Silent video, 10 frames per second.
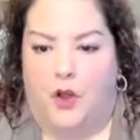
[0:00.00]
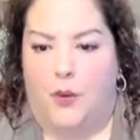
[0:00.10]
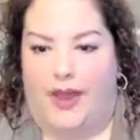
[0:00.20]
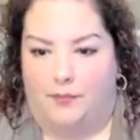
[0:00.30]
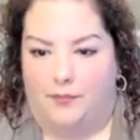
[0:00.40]

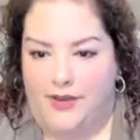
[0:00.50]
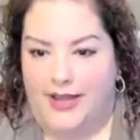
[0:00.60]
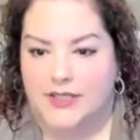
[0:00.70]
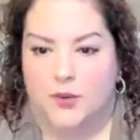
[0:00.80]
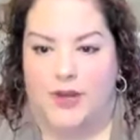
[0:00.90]
Okay,
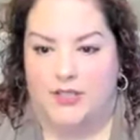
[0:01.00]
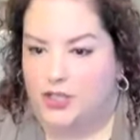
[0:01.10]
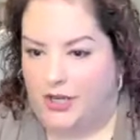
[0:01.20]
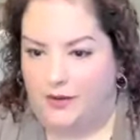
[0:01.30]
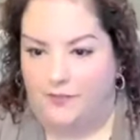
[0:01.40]
next
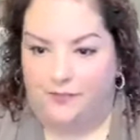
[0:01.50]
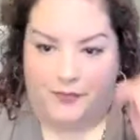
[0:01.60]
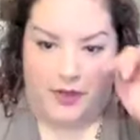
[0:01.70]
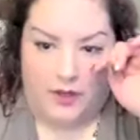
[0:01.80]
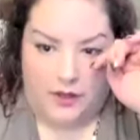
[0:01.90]
question.
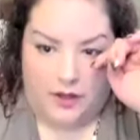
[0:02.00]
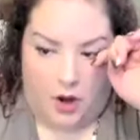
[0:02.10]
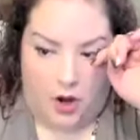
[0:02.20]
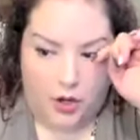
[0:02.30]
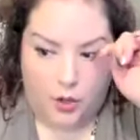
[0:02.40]

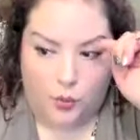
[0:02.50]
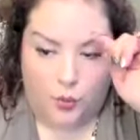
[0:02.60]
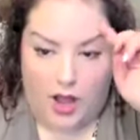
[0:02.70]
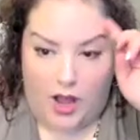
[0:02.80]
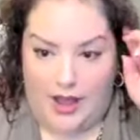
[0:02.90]
Our
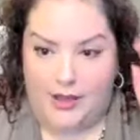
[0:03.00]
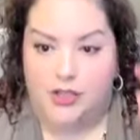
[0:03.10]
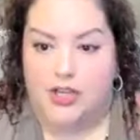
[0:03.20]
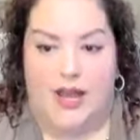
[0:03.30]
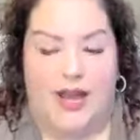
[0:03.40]

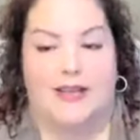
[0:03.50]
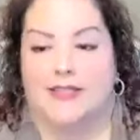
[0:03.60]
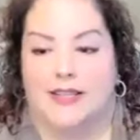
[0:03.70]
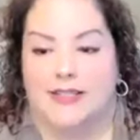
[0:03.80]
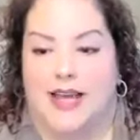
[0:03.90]
garage
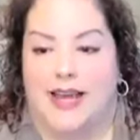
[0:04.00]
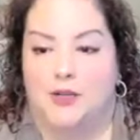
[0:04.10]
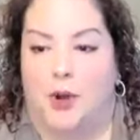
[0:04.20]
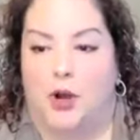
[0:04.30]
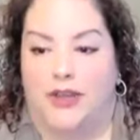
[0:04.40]
has
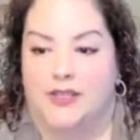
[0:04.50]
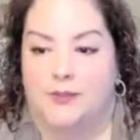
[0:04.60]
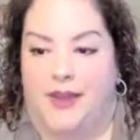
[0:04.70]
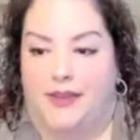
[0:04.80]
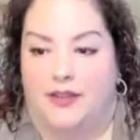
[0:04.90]
assigned parking
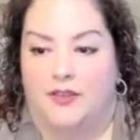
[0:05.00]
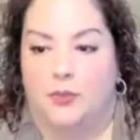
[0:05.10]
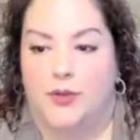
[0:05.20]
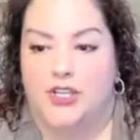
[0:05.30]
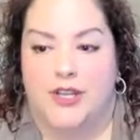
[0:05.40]

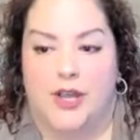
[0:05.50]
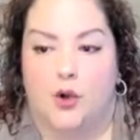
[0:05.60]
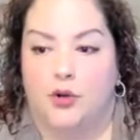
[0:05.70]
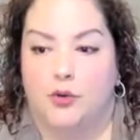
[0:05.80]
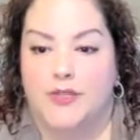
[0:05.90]
spaces, which the
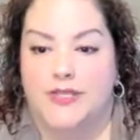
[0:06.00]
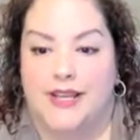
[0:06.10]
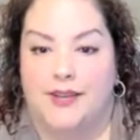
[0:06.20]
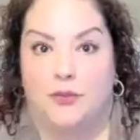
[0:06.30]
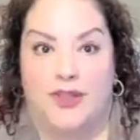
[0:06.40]
owner
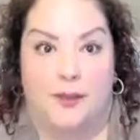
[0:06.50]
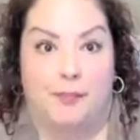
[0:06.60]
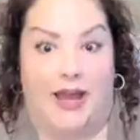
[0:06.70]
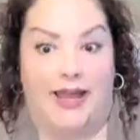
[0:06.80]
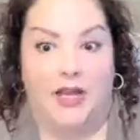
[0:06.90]
receives when they
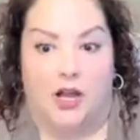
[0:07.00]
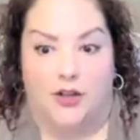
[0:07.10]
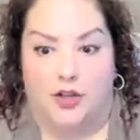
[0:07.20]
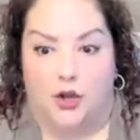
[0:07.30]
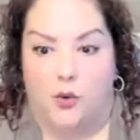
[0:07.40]
buy a
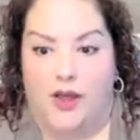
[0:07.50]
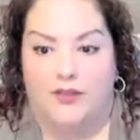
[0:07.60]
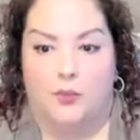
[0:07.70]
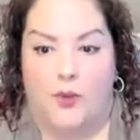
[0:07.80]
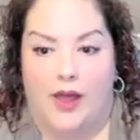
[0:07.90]
condo,
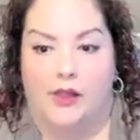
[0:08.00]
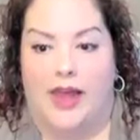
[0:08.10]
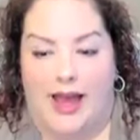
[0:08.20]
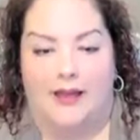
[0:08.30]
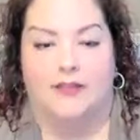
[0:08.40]
as well
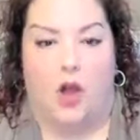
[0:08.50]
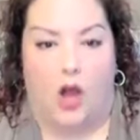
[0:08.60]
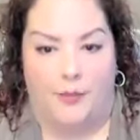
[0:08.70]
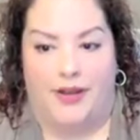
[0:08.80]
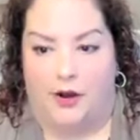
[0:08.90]
as
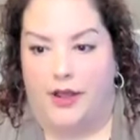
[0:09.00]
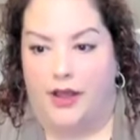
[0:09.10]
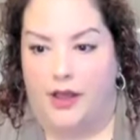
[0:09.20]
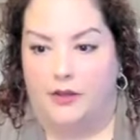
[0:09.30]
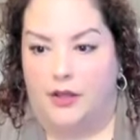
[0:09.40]
common
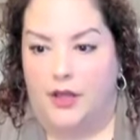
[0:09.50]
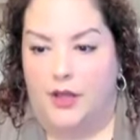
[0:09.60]
area.